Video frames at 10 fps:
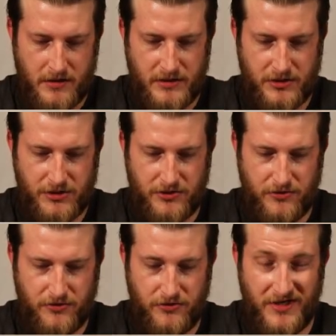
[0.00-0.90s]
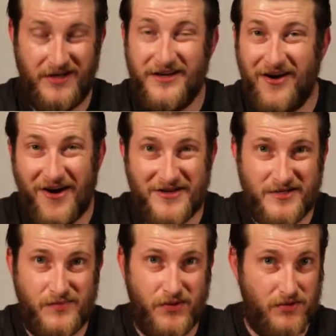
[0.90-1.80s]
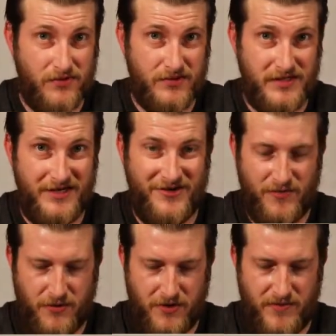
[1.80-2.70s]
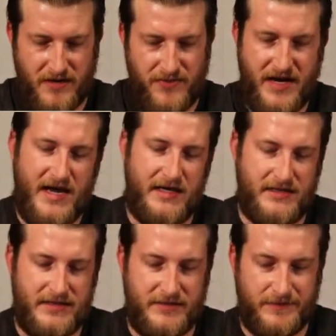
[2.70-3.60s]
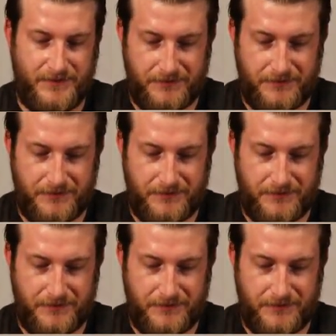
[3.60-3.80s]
Did you get any awesome pulls in your Pokemon packs?